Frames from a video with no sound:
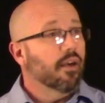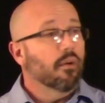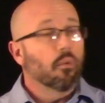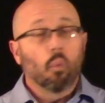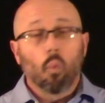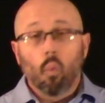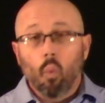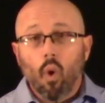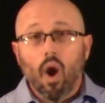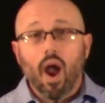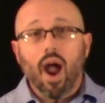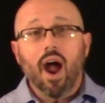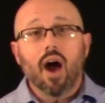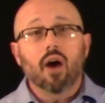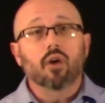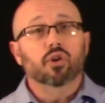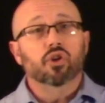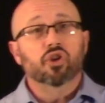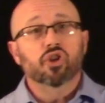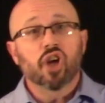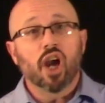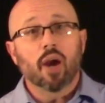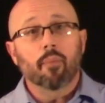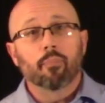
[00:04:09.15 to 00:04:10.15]
Wow,
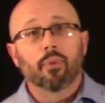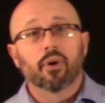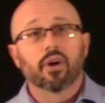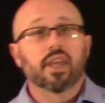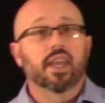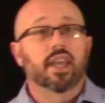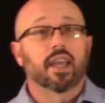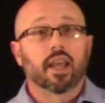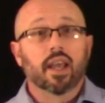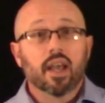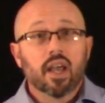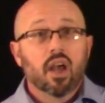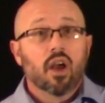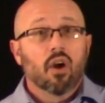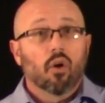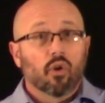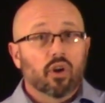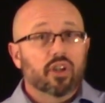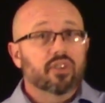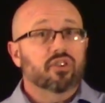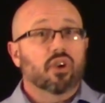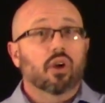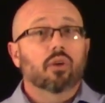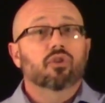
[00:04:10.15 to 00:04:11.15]
shepherding. Well,
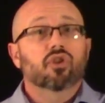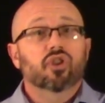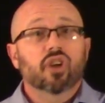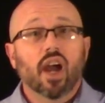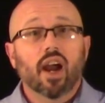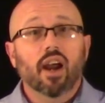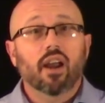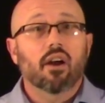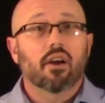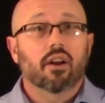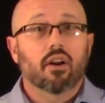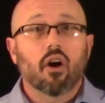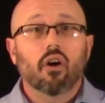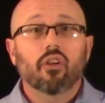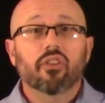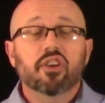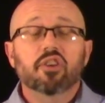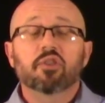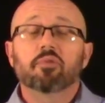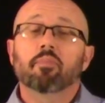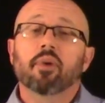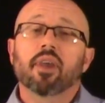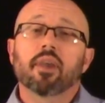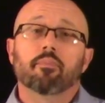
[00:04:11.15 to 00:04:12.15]
let's go check on all
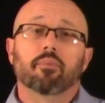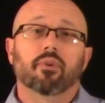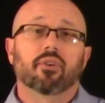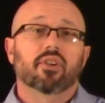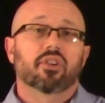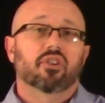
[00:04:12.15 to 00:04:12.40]
these people.